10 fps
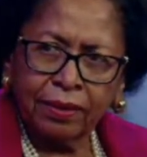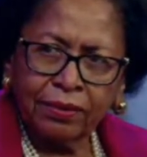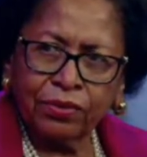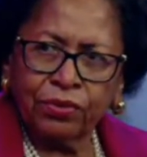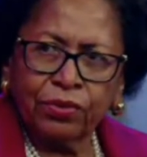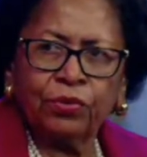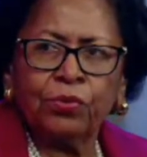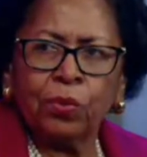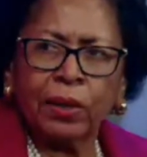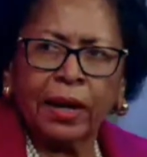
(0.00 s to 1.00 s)
to do
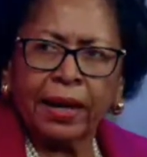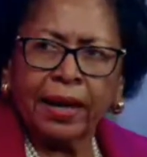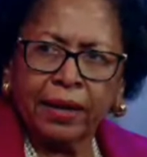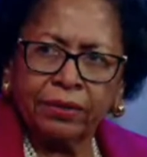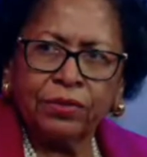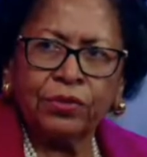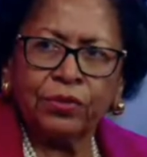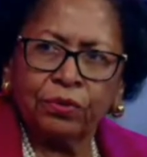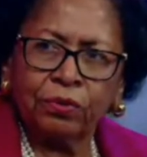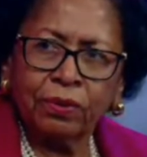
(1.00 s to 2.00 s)
what I had to
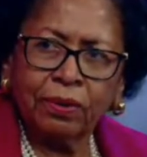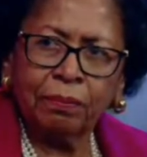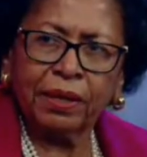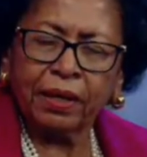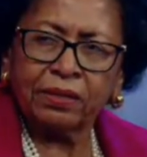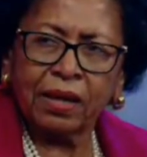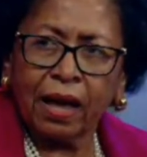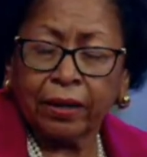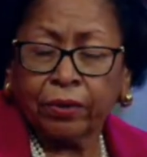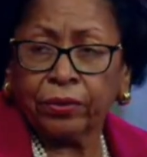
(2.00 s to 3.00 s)
do because I
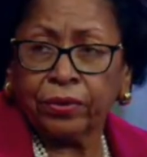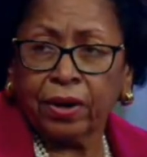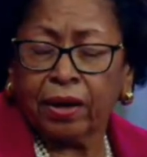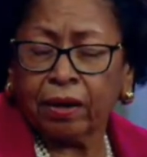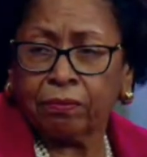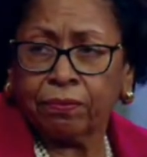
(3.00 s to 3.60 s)
could not have